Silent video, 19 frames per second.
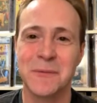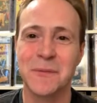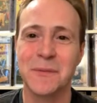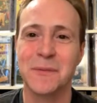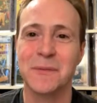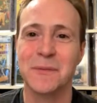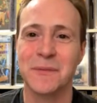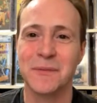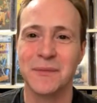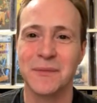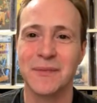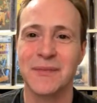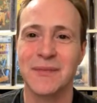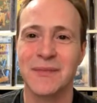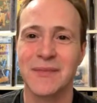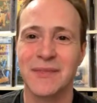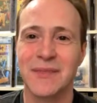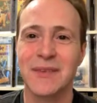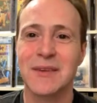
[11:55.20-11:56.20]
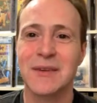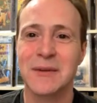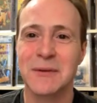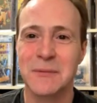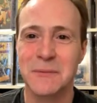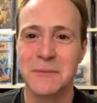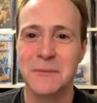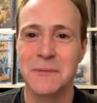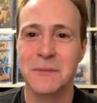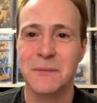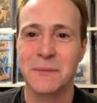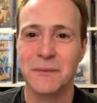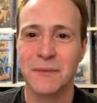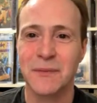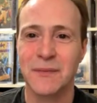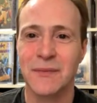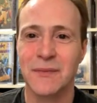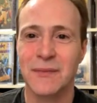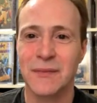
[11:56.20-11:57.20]

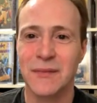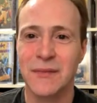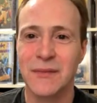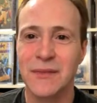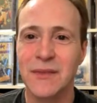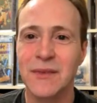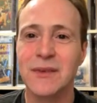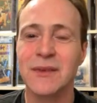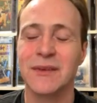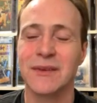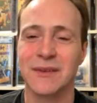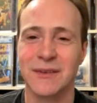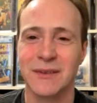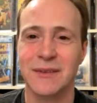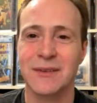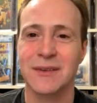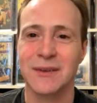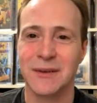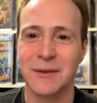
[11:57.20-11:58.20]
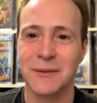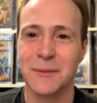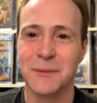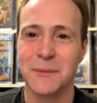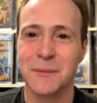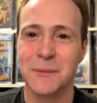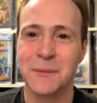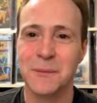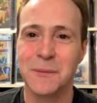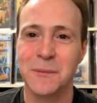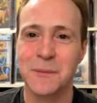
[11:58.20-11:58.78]
No words are spoken by the person on screen.